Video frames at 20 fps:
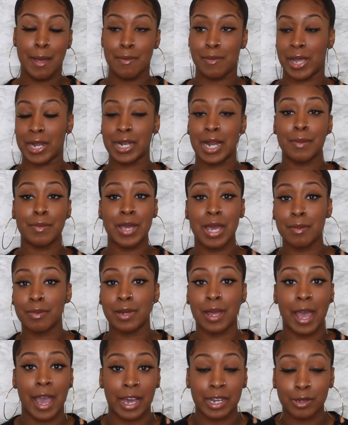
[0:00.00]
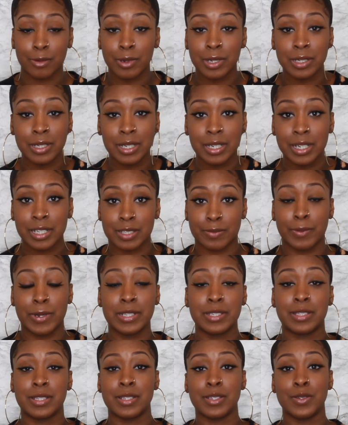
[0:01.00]
may not be able to adequately
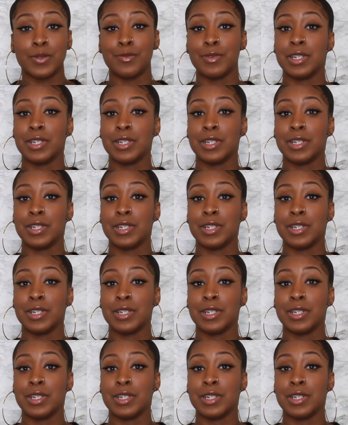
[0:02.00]
express to you